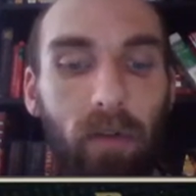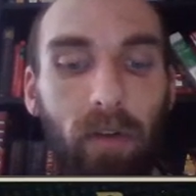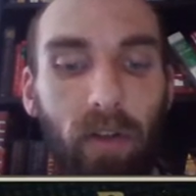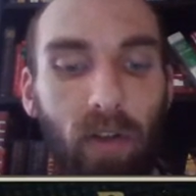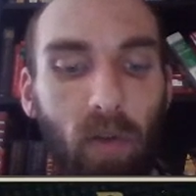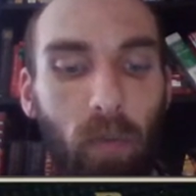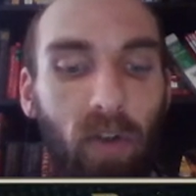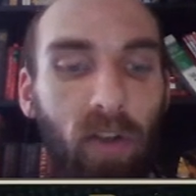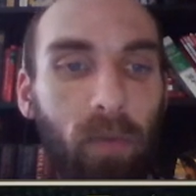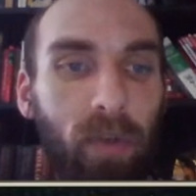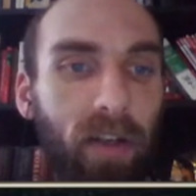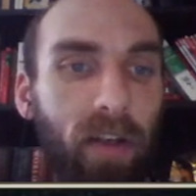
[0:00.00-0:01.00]
Nope, wrong
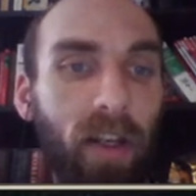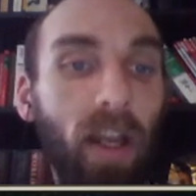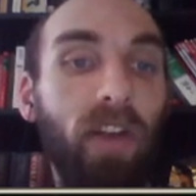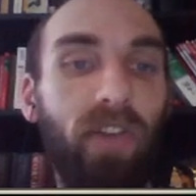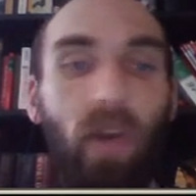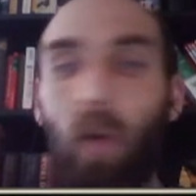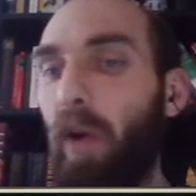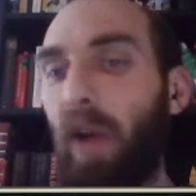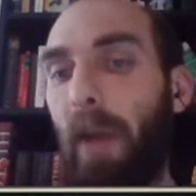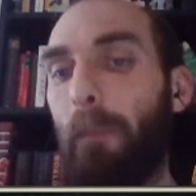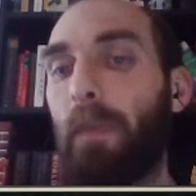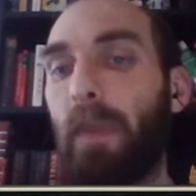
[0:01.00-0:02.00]
button. So okay,
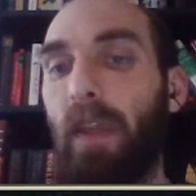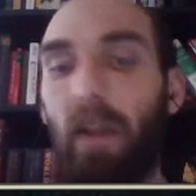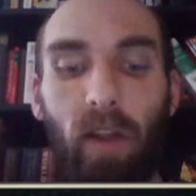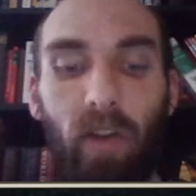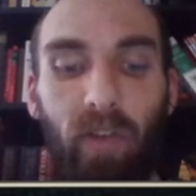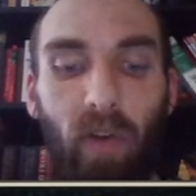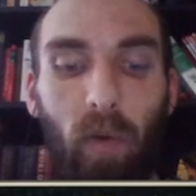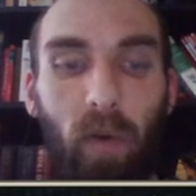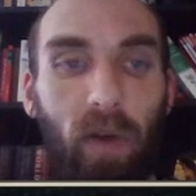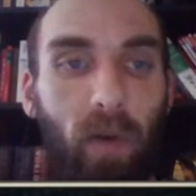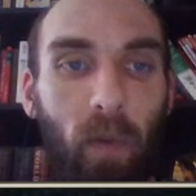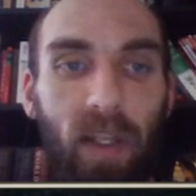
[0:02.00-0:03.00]
so
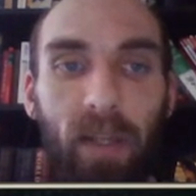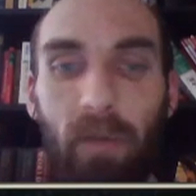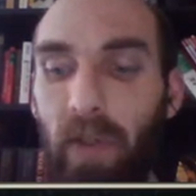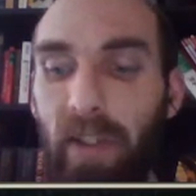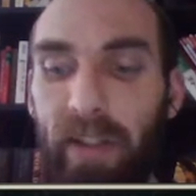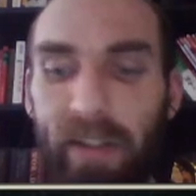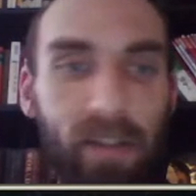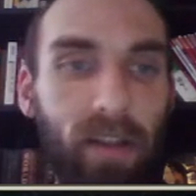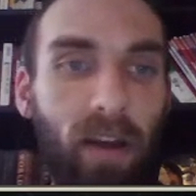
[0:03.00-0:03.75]
while I'm doing this,